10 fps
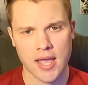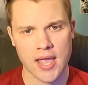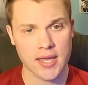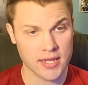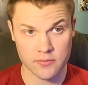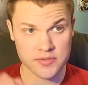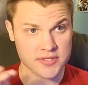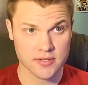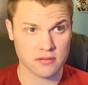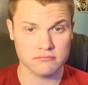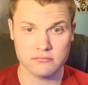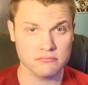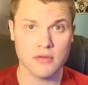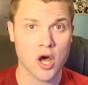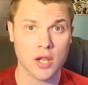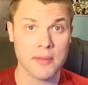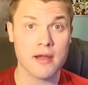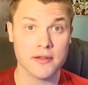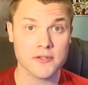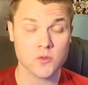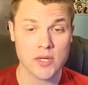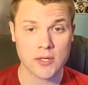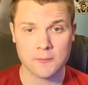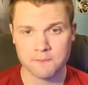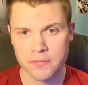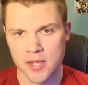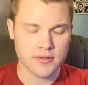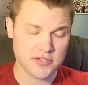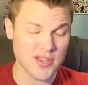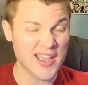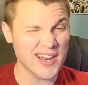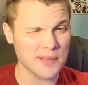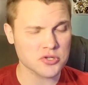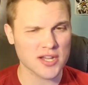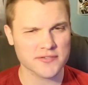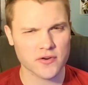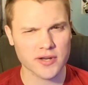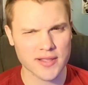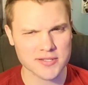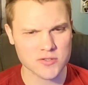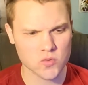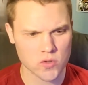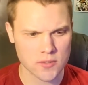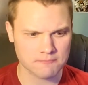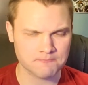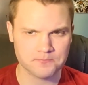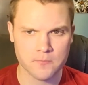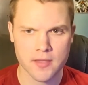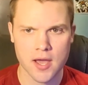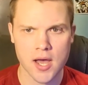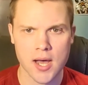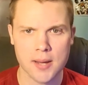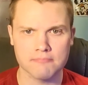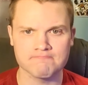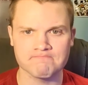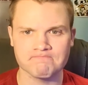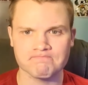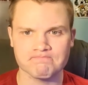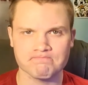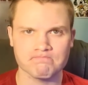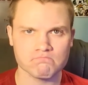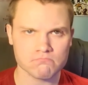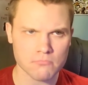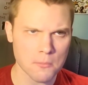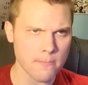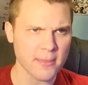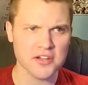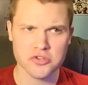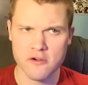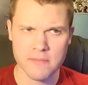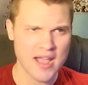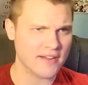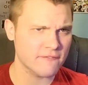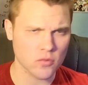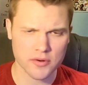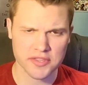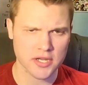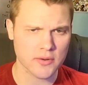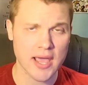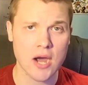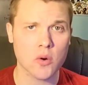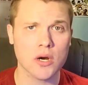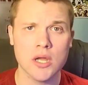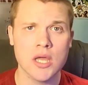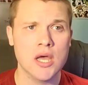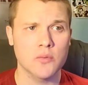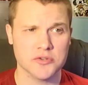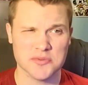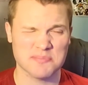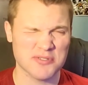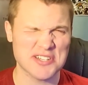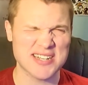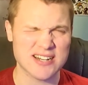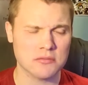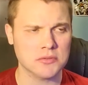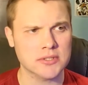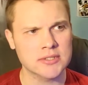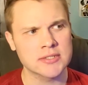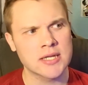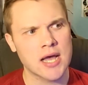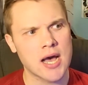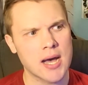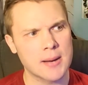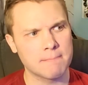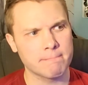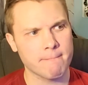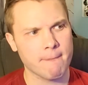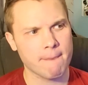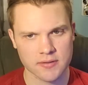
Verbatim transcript: and he was all about it as well. So I ended up transferring to that store. Um, I drove back and forth, you know, an hour, which was pretty terrible. Um,